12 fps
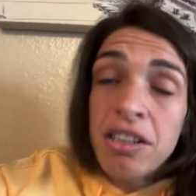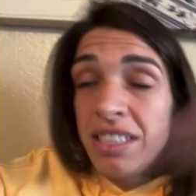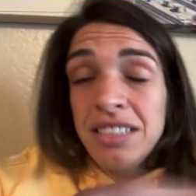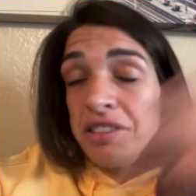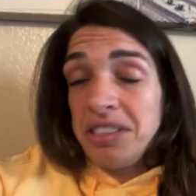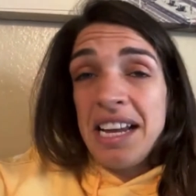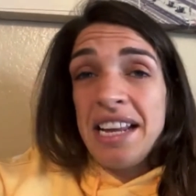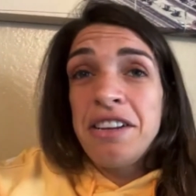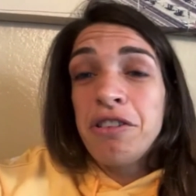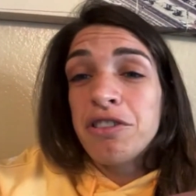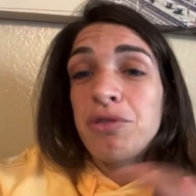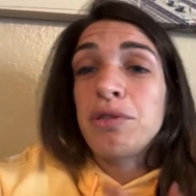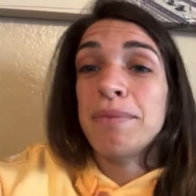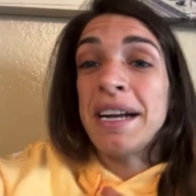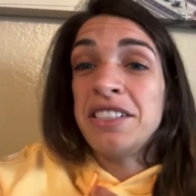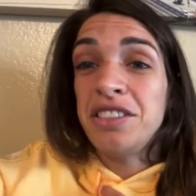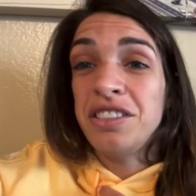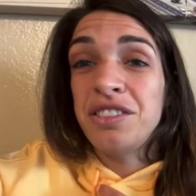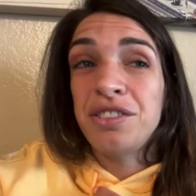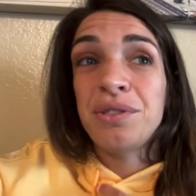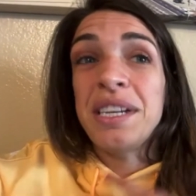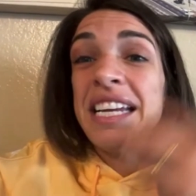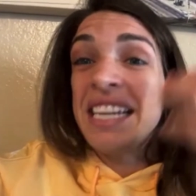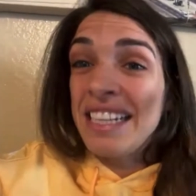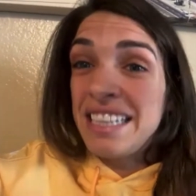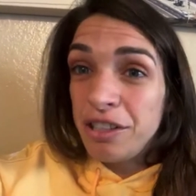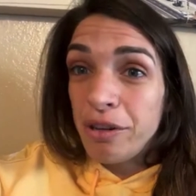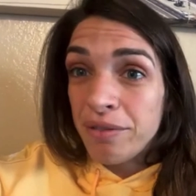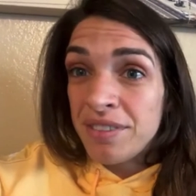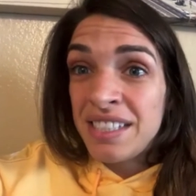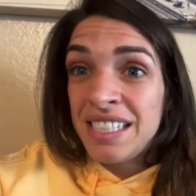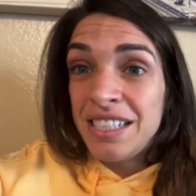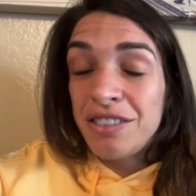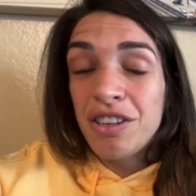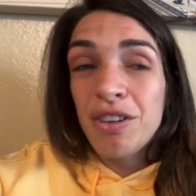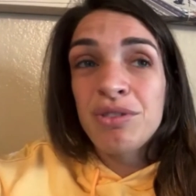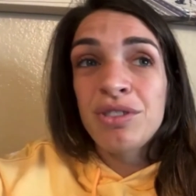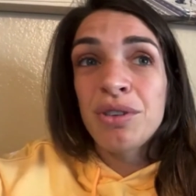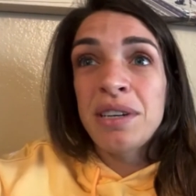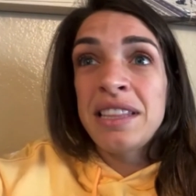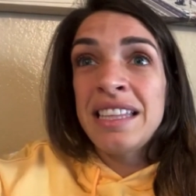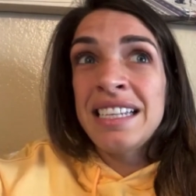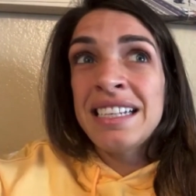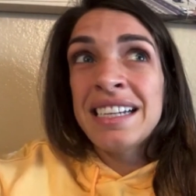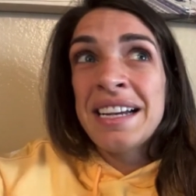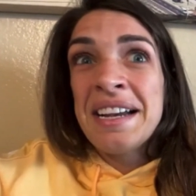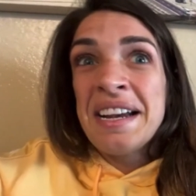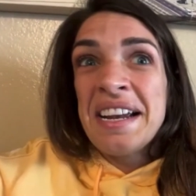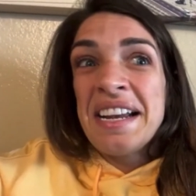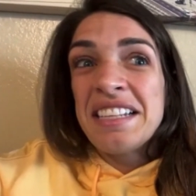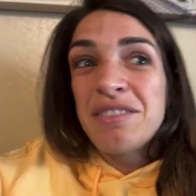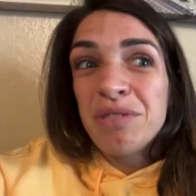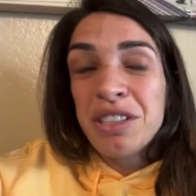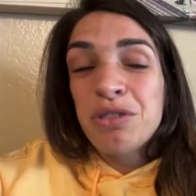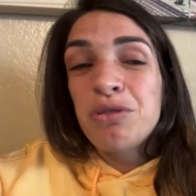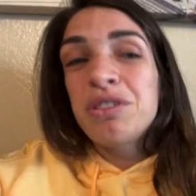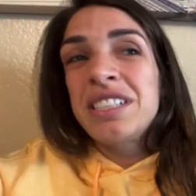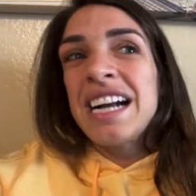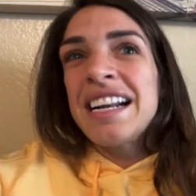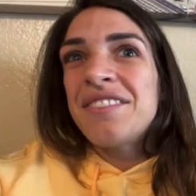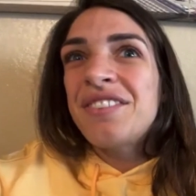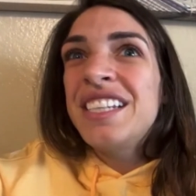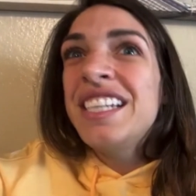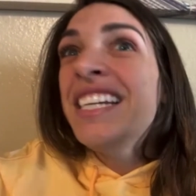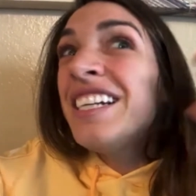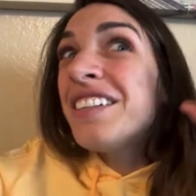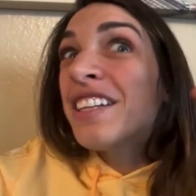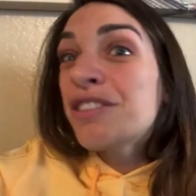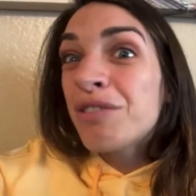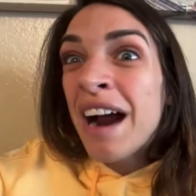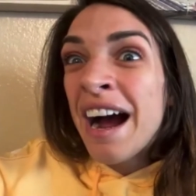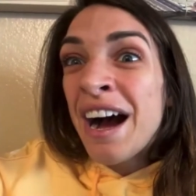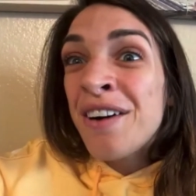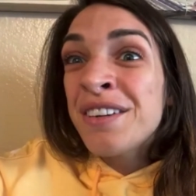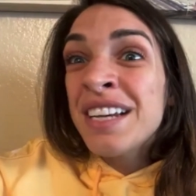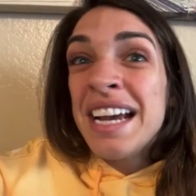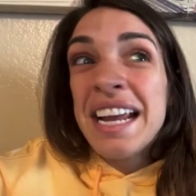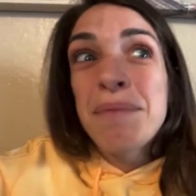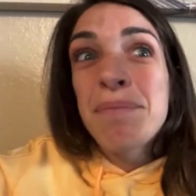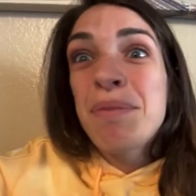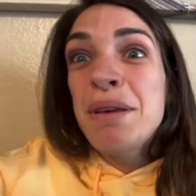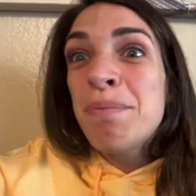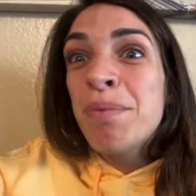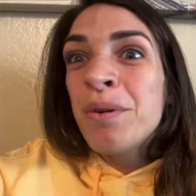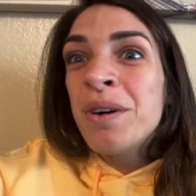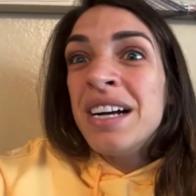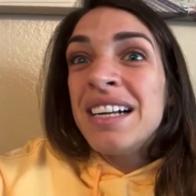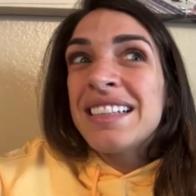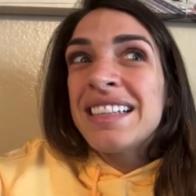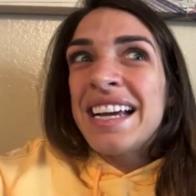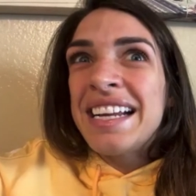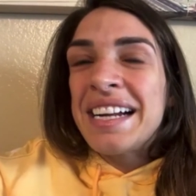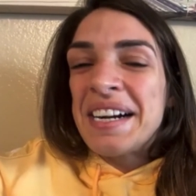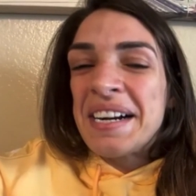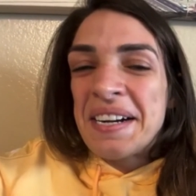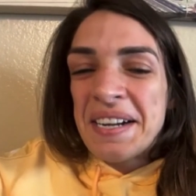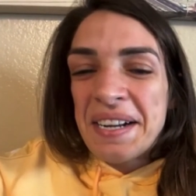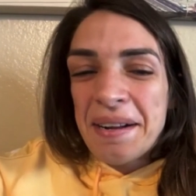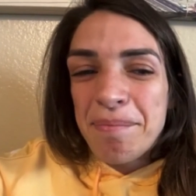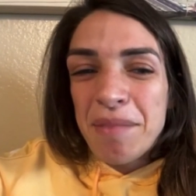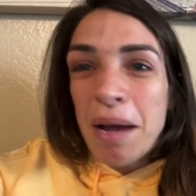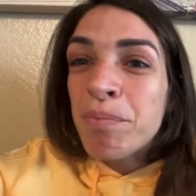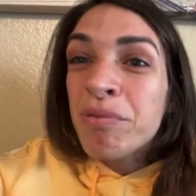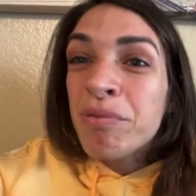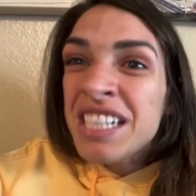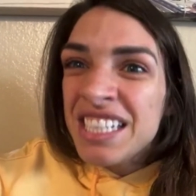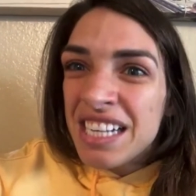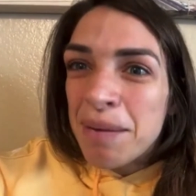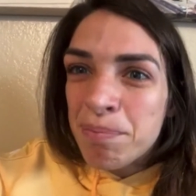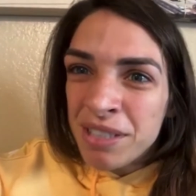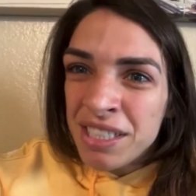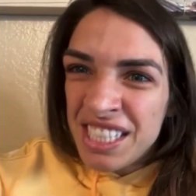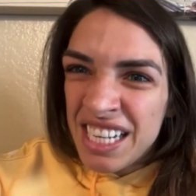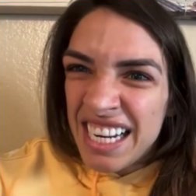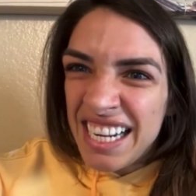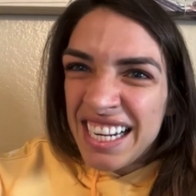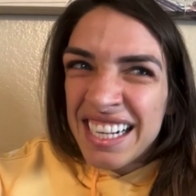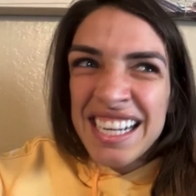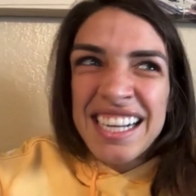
I don't think there's any girls with my jiu-jitsu in the UFC. You know, so I think it's really cool to kind of hear the crowd and people like um, appre- appreciating